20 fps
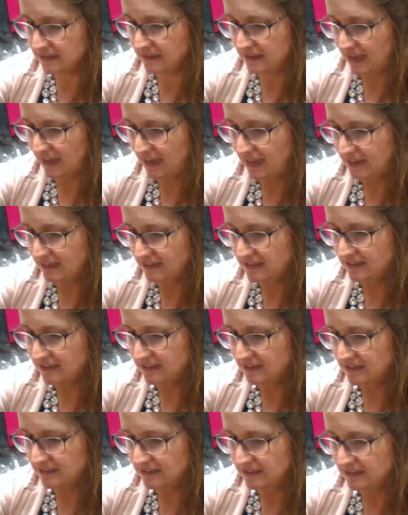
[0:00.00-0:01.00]
Okay.
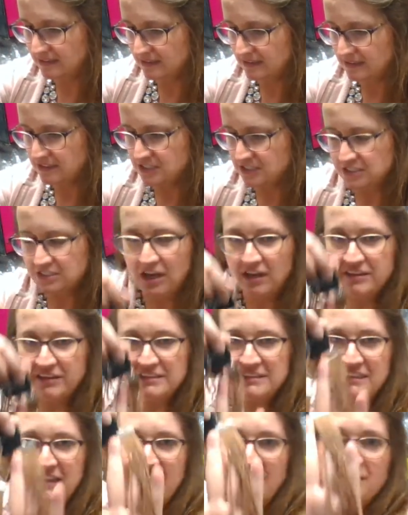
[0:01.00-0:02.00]
Just call
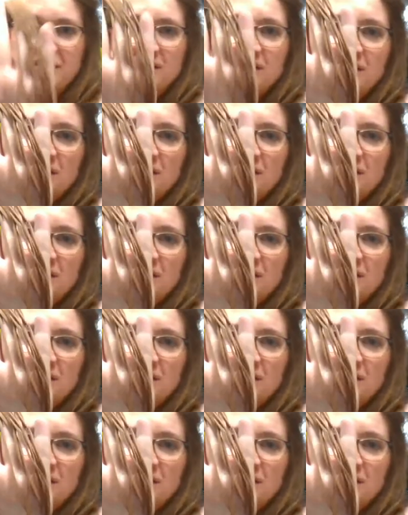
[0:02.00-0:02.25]
this leather